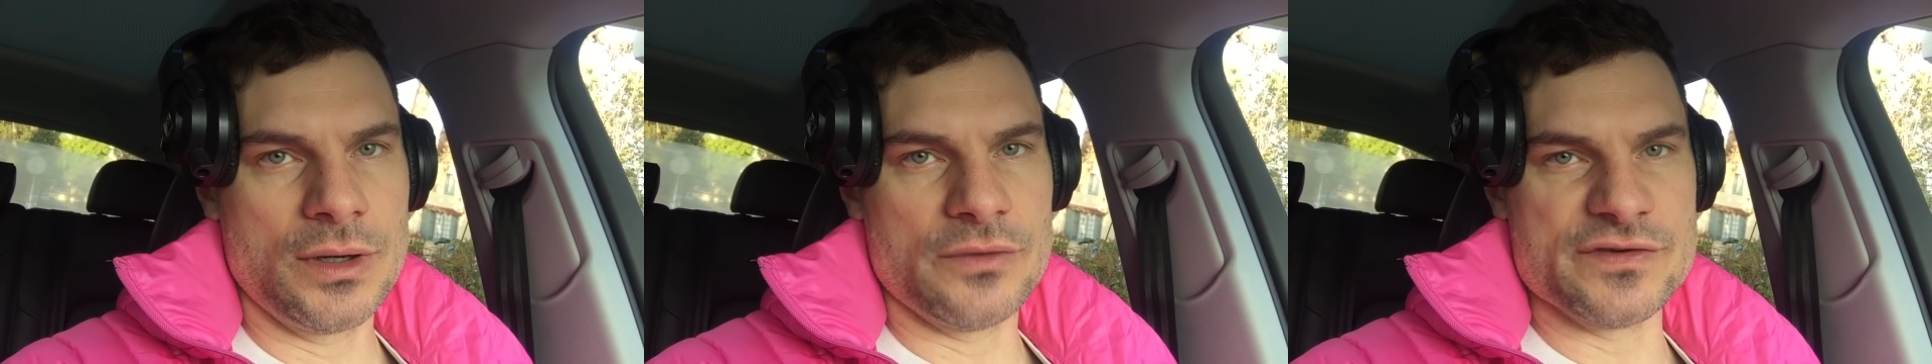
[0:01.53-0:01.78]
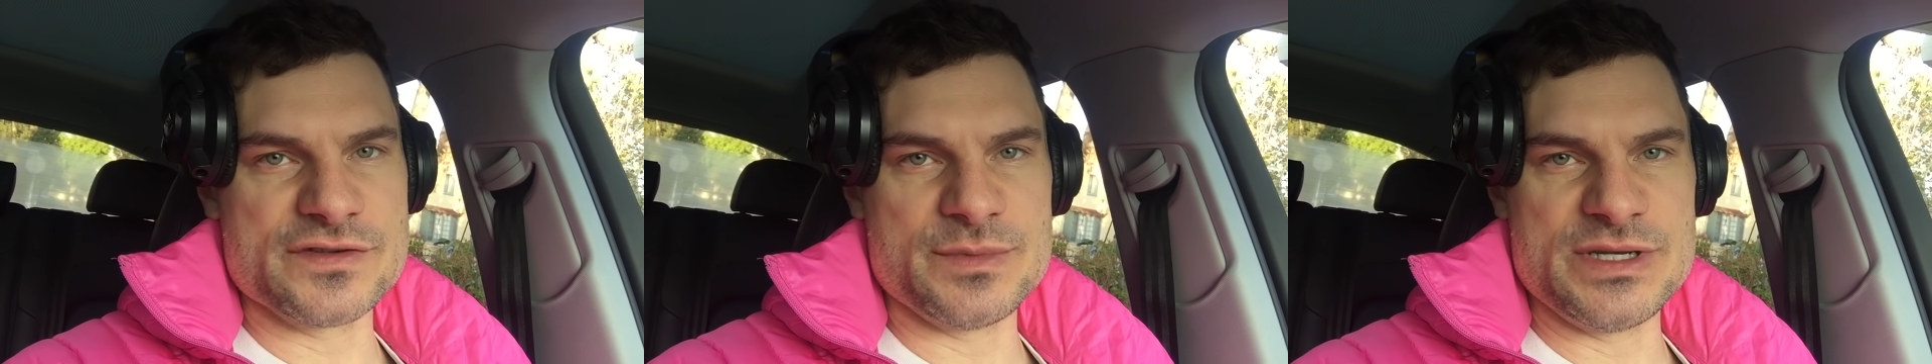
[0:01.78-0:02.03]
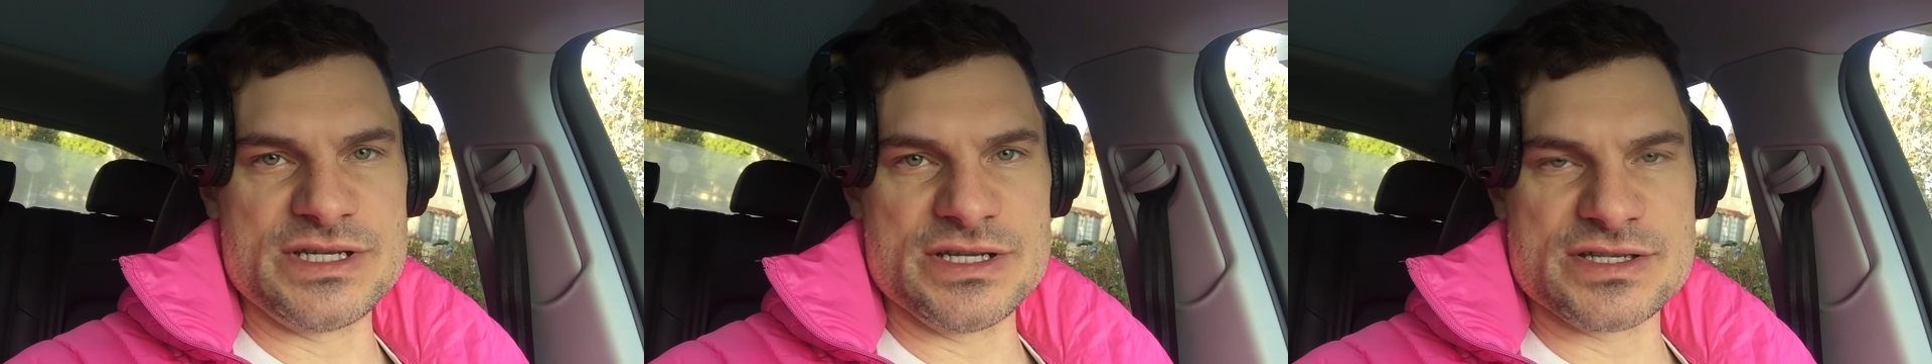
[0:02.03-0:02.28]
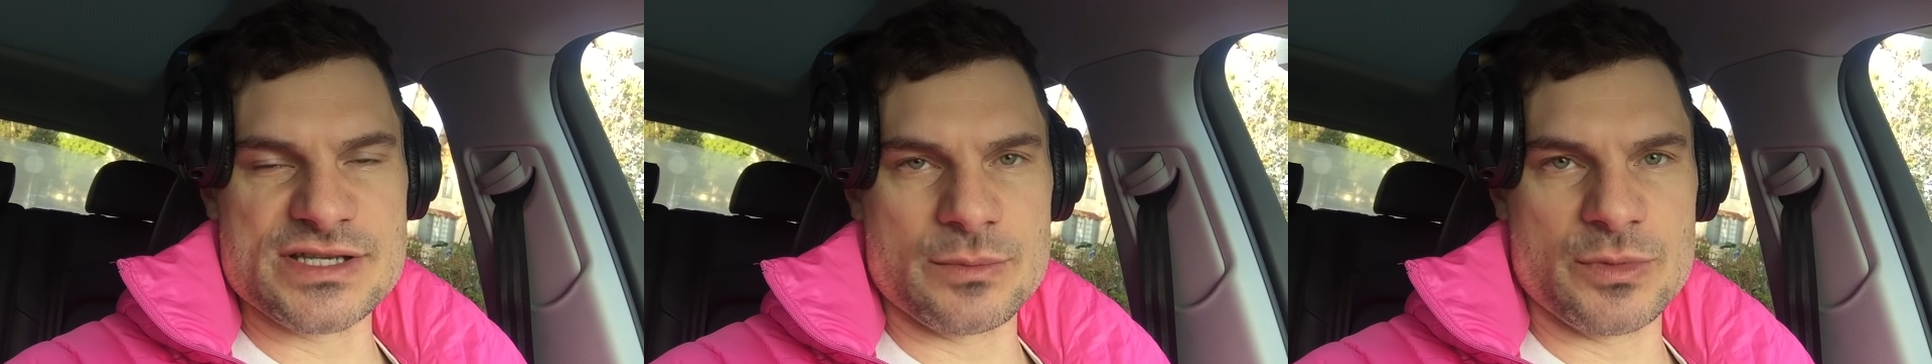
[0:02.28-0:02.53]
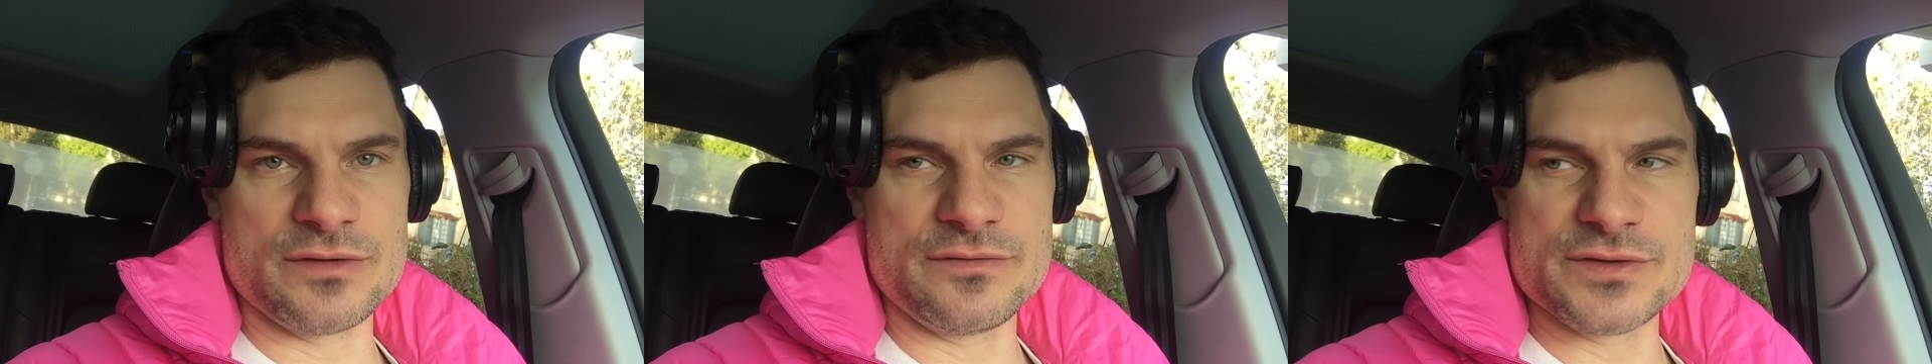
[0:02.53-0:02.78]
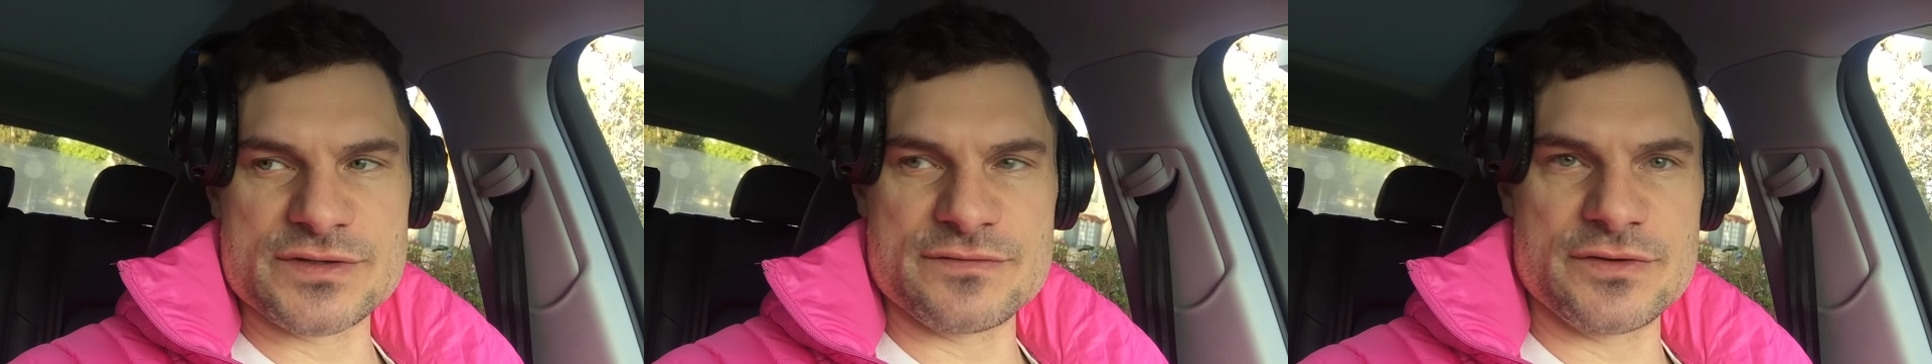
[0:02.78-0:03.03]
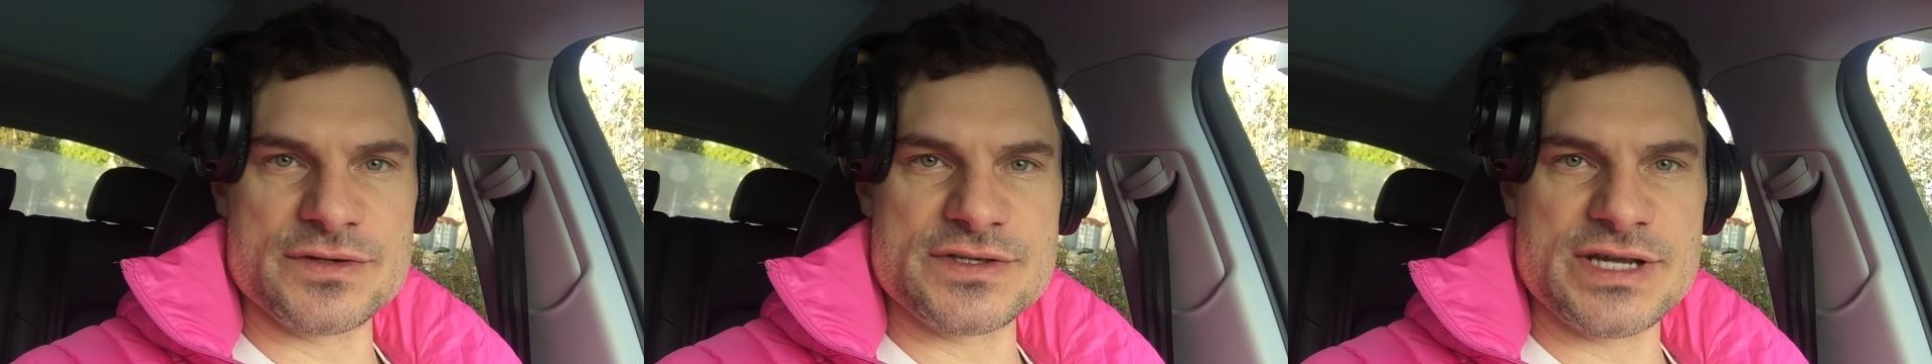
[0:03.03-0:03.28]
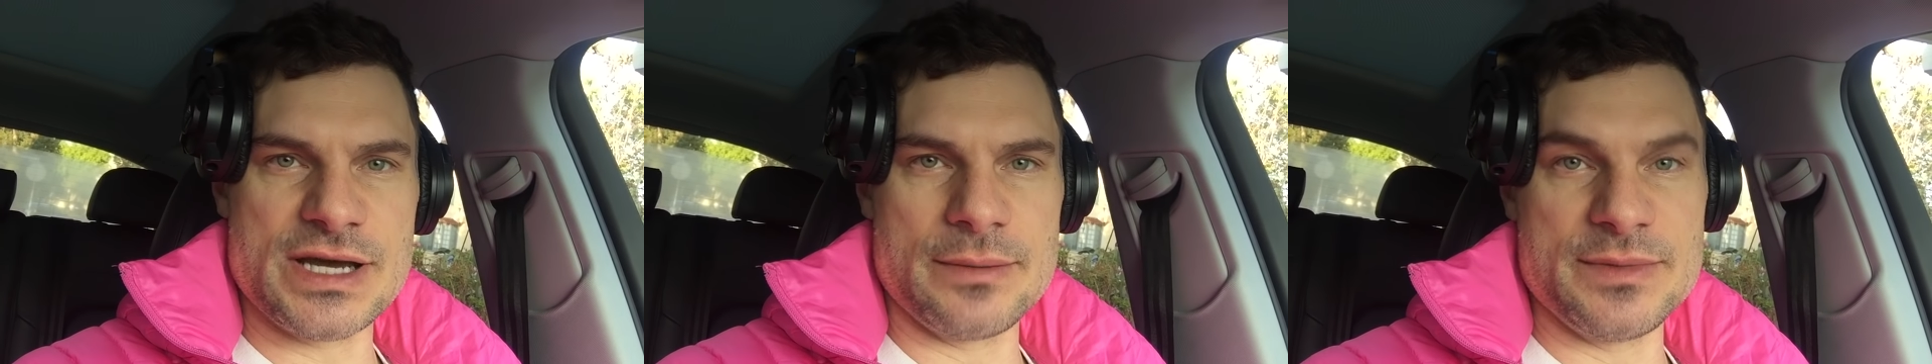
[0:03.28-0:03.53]
I was meeting someone for the first
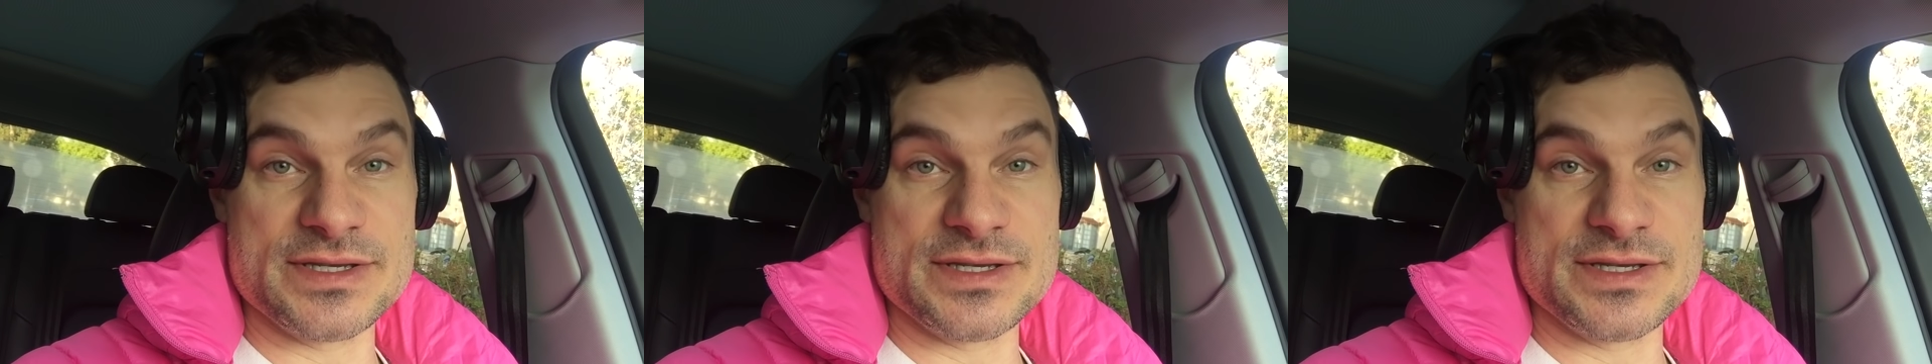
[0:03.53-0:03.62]
time